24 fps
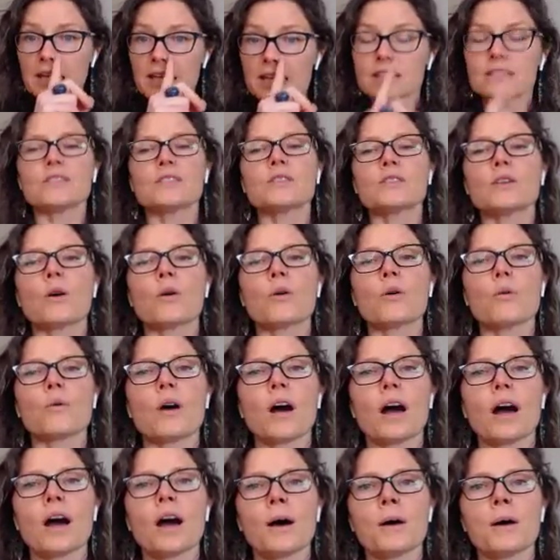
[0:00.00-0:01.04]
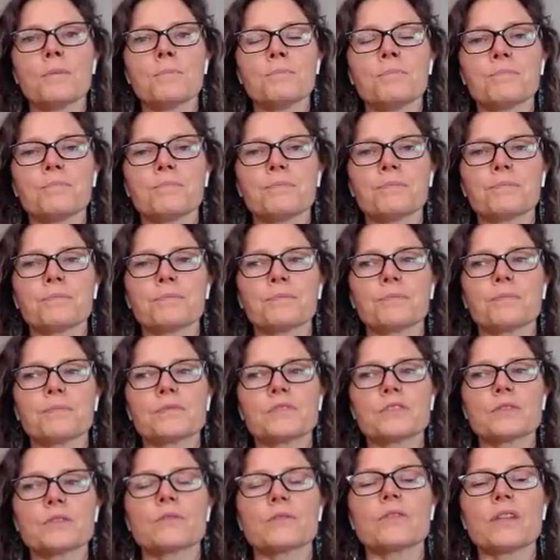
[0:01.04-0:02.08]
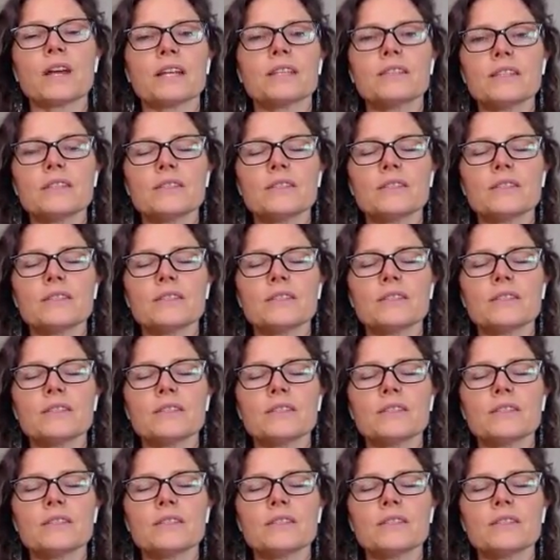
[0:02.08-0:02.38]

So so that's